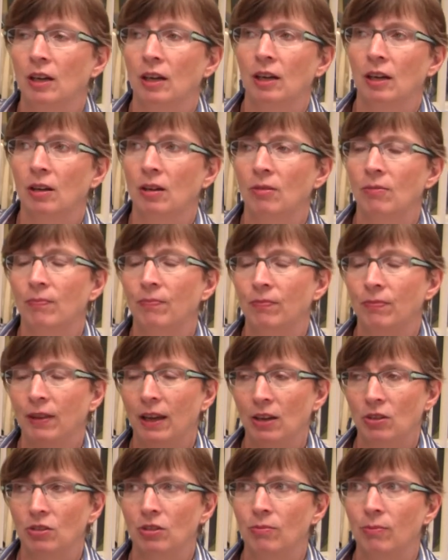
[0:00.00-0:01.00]

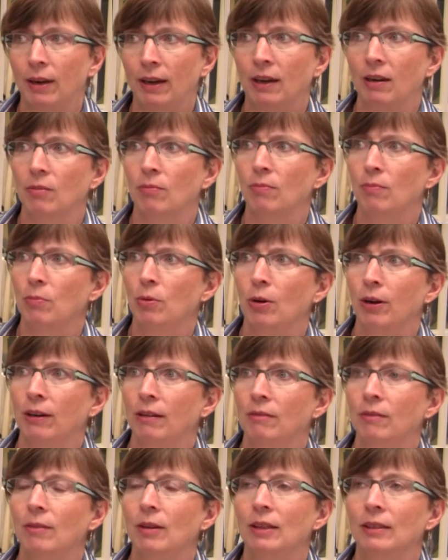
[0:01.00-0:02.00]
I should make a
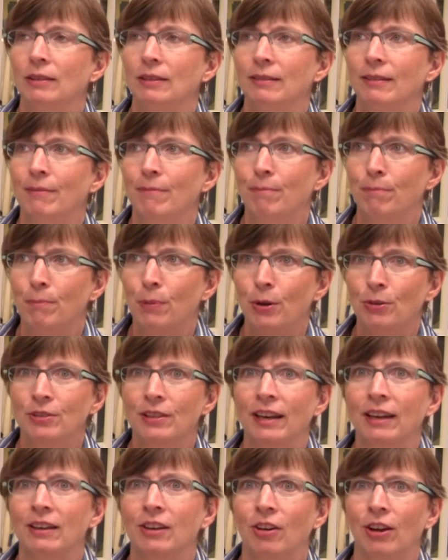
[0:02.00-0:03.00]
point,
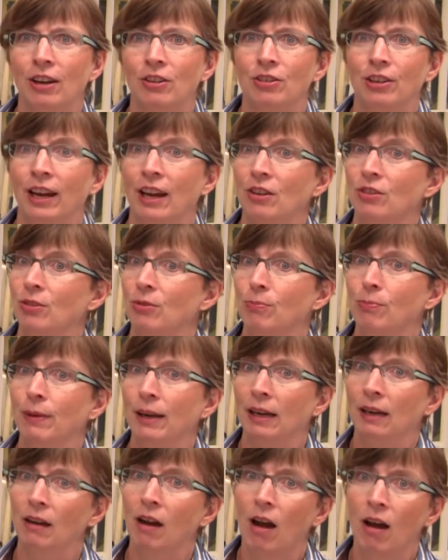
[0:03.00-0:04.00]
post-secondary education,
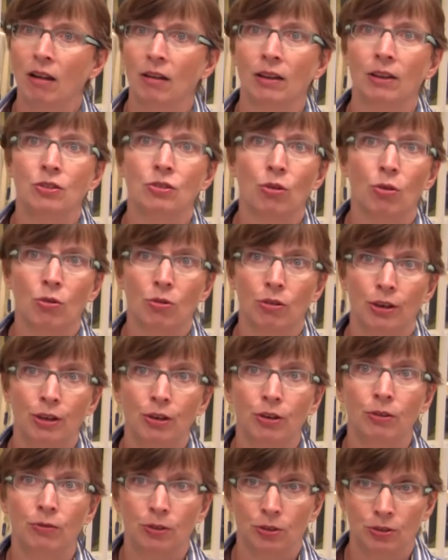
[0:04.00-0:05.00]
be it college or
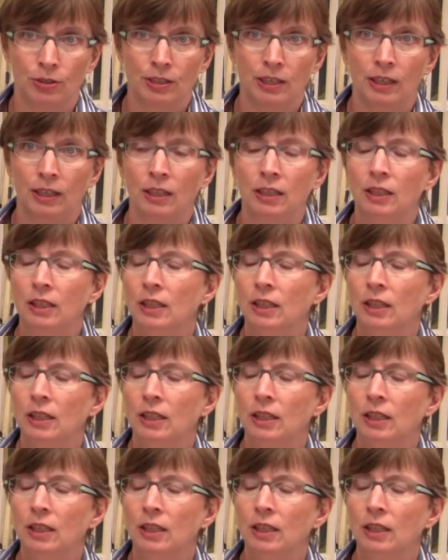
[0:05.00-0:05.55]
university.